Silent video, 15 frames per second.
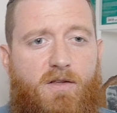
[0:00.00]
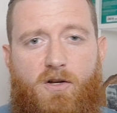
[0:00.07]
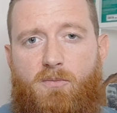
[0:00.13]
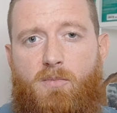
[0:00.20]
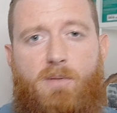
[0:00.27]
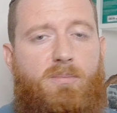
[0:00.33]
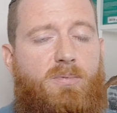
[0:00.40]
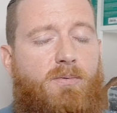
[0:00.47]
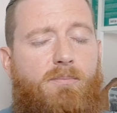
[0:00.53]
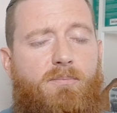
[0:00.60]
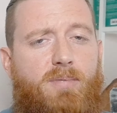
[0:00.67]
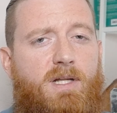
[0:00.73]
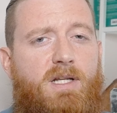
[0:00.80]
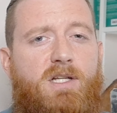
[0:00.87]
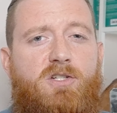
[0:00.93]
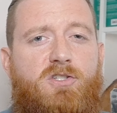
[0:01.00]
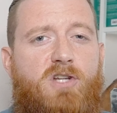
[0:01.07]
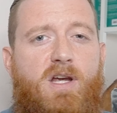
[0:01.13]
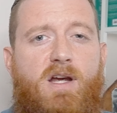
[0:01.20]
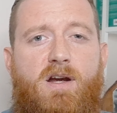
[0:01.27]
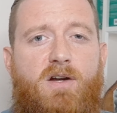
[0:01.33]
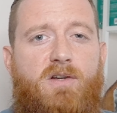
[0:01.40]
They're going to bring plenty of
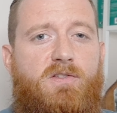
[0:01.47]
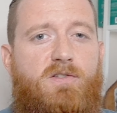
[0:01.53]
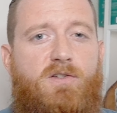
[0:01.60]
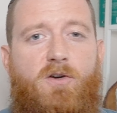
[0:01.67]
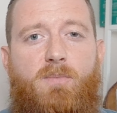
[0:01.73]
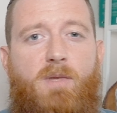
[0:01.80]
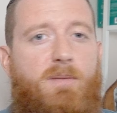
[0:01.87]
chairs, you know,